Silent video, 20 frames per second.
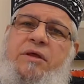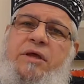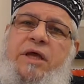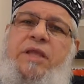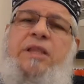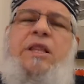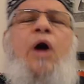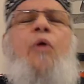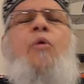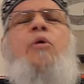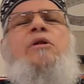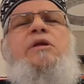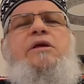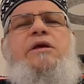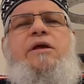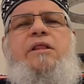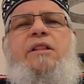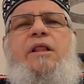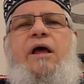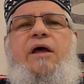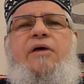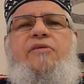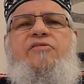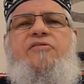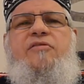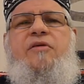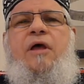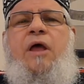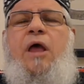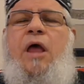in our
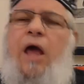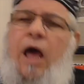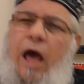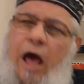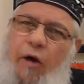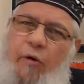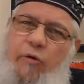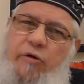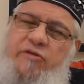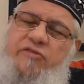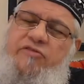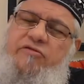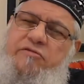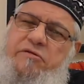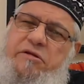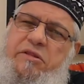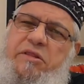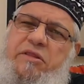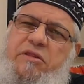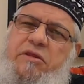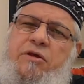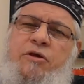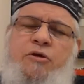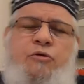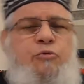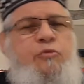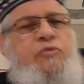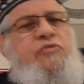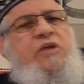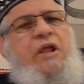ikhlas. Our strength
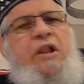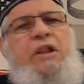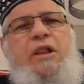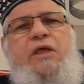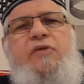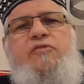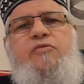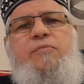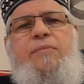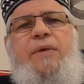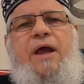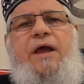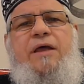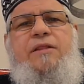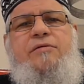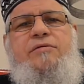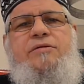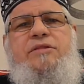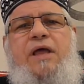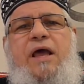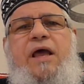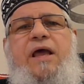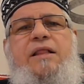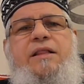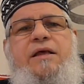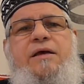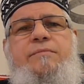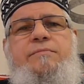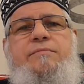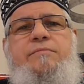with Allah subhanahu wa
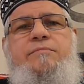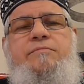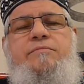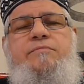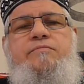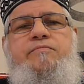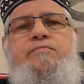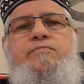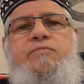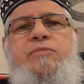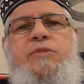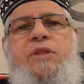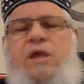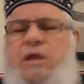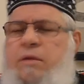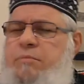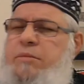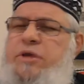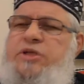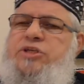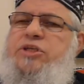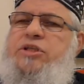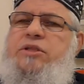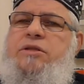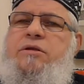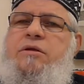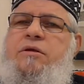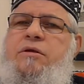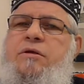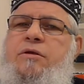ta'ala. Imagine
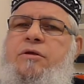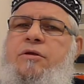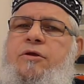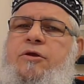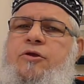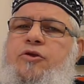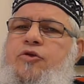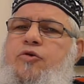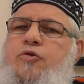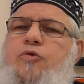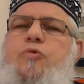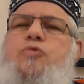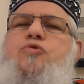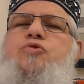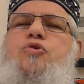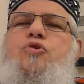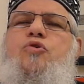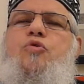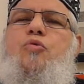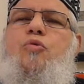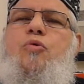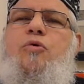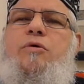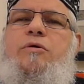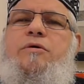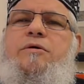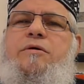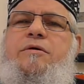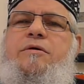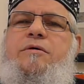you go to your
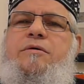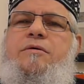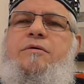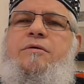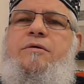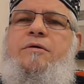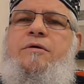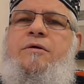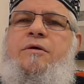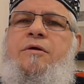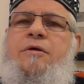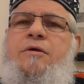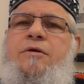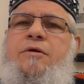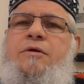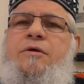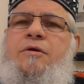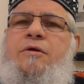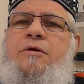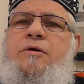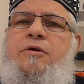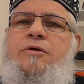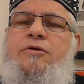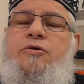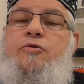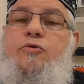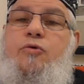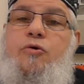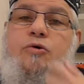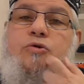work,
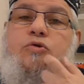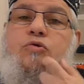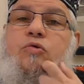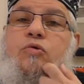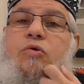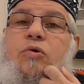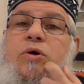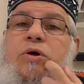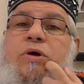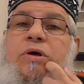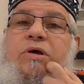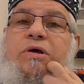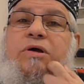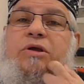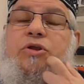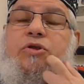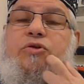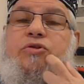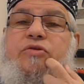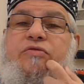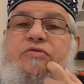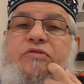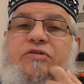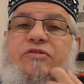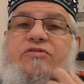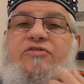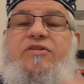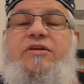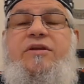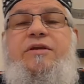you go to
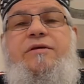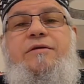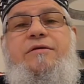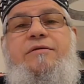university,